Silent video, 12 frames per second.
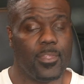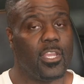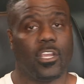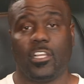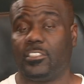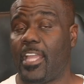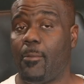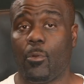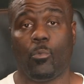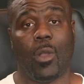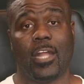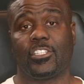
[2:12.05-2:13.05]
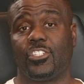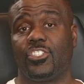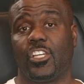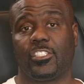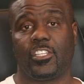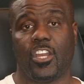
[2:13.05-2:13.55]
Because they were watching
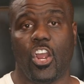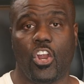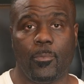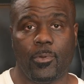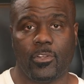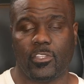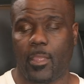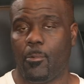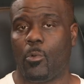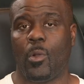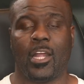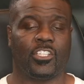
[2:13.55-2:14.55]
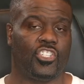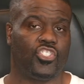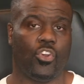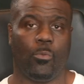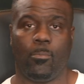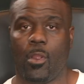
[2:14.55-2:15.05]
Justin Herbert, they were watching
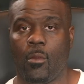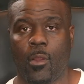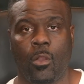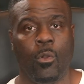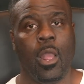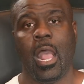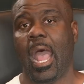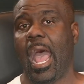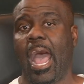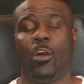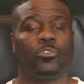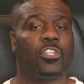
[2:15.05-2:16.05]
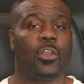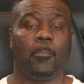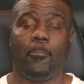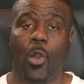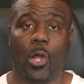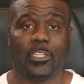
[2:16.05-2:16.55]
Joe Burrow out there
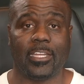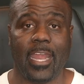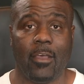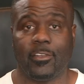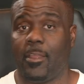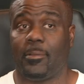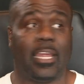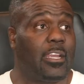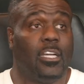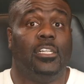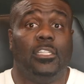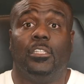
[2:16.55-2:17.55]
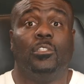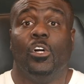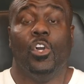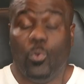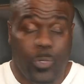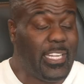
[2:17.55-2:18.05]
balling out. And they were like, oh,
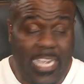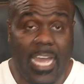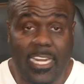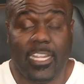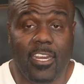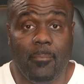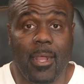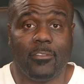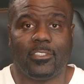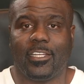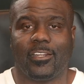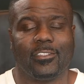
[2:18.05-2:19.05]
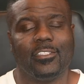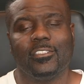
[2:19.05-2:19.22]
we got to get him out there.